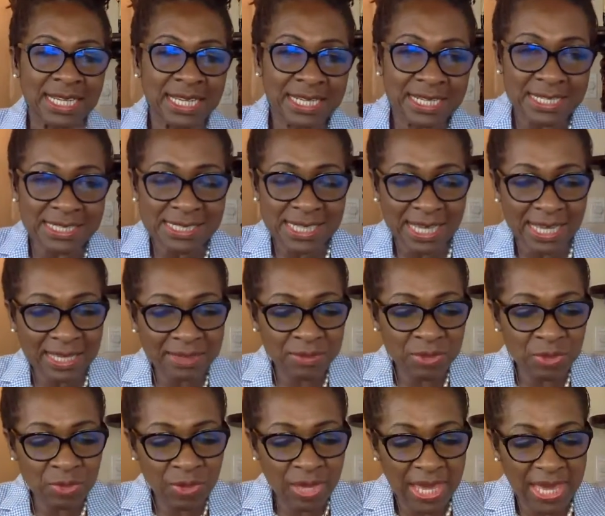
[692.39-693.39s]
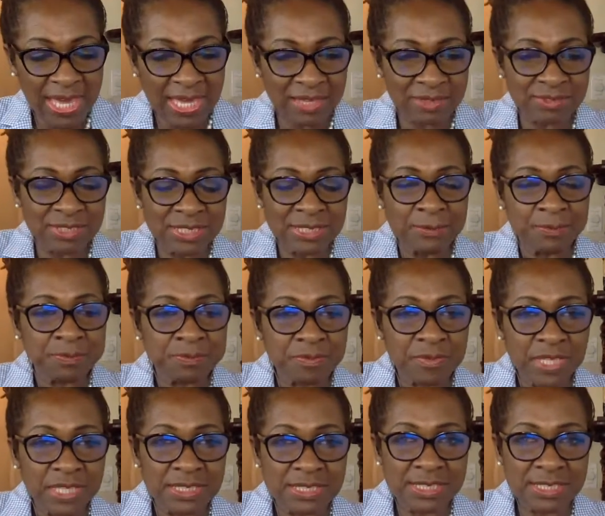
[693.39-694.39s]
Anytime you have
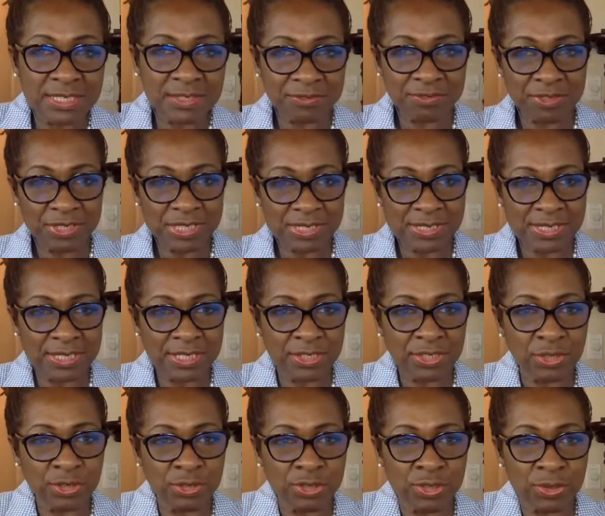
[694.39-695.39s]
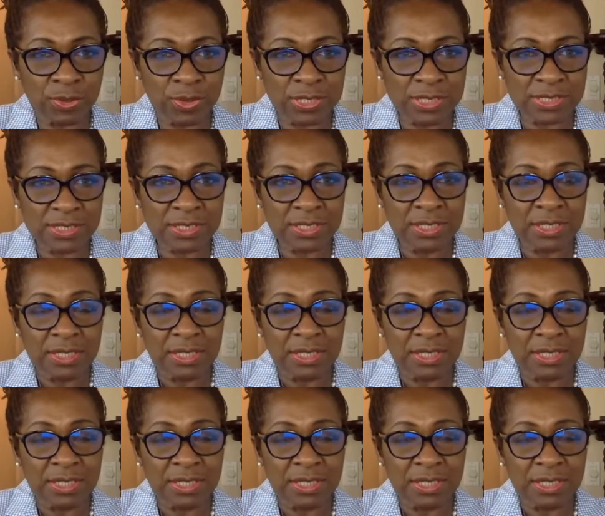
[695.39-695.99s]
stiffness in your joints,